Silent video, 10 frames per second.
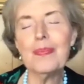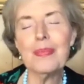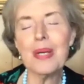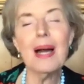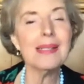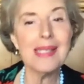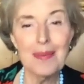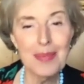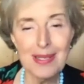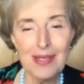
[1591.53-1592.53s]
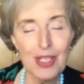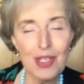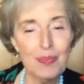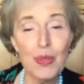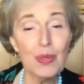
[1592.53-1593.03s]
concept is just
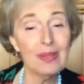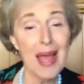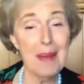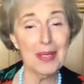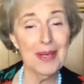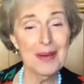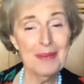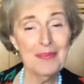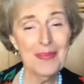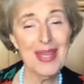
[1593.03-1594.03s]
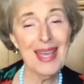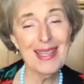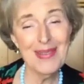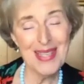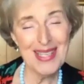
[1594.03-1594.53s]
pure glamour. Thank
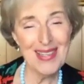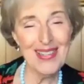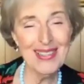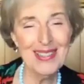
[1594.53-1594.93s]
you, dear.